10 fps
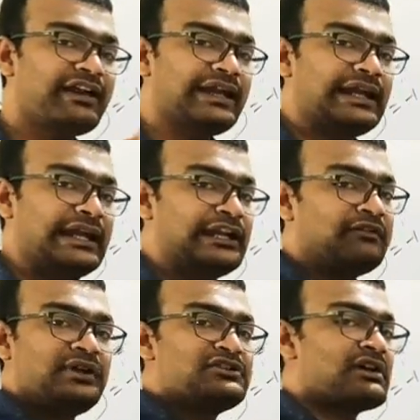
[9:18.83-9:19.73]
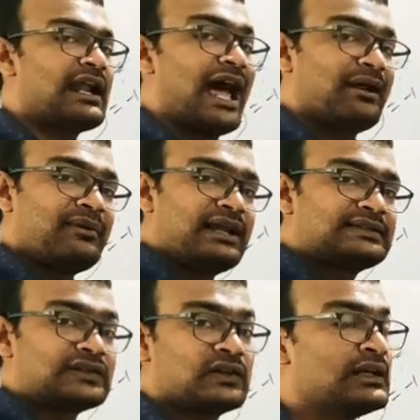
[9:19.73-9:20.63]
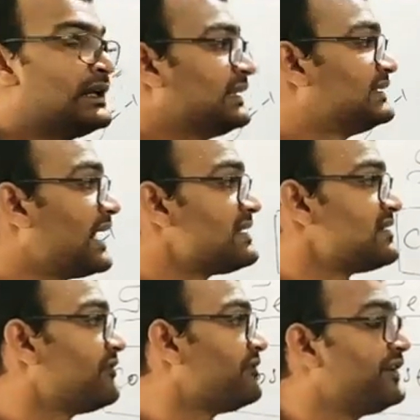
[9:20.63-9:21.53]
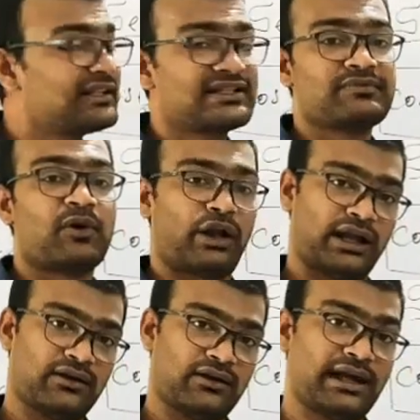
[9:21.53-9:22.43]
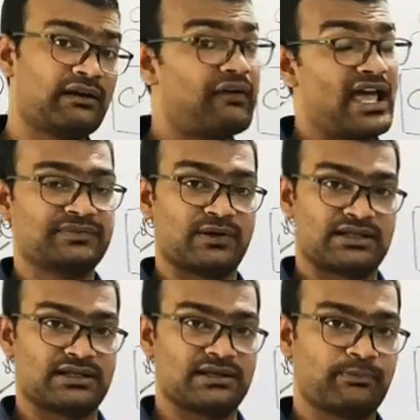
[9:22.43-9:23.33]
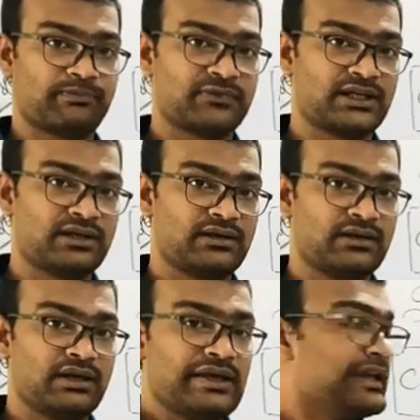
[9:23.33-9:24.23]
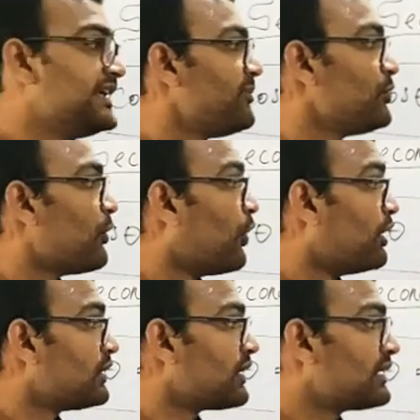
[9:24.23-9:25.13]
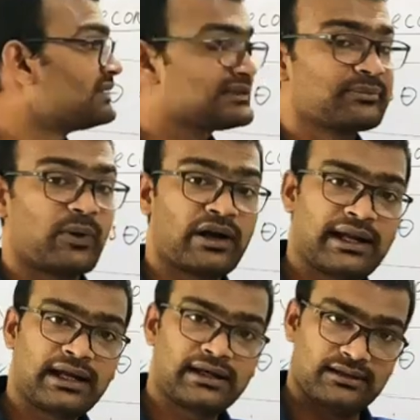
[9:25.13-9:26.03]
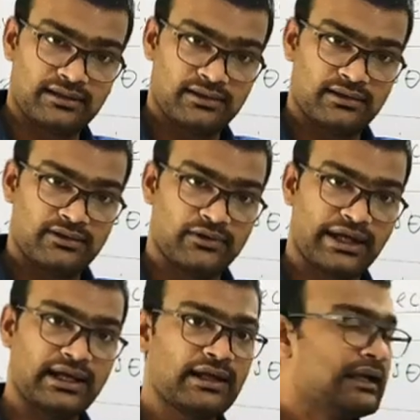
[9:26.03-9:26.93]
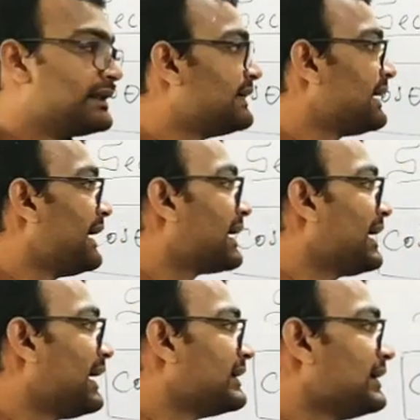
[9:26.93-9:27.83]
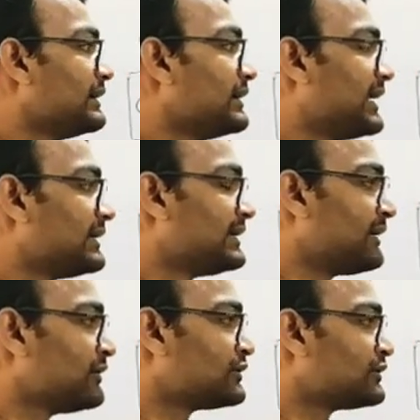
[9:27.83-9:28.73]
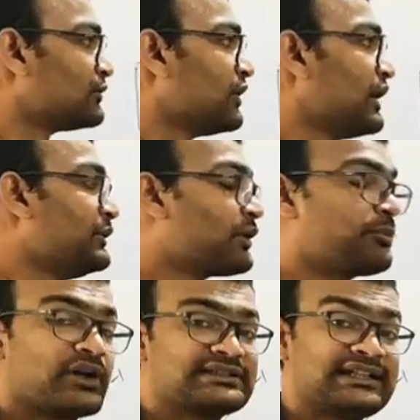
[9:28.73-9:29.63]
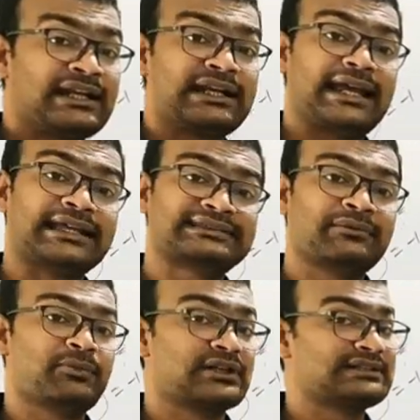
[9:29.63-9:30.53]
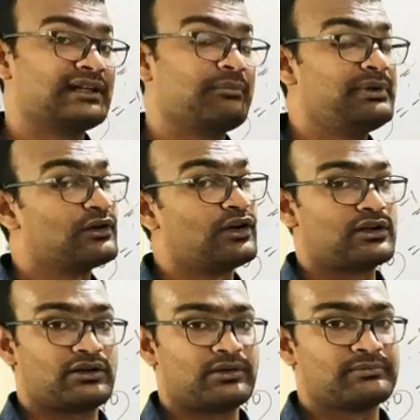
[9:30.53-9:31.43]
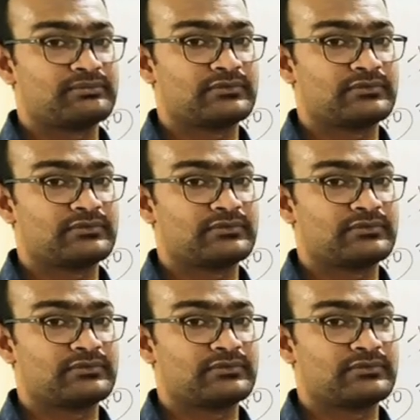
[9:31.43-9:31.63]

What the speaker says: individual hybridization there is a fixed bond angle, and vice versa. If you alter this bond angle, okay, then again then also your percent s and percent p alter.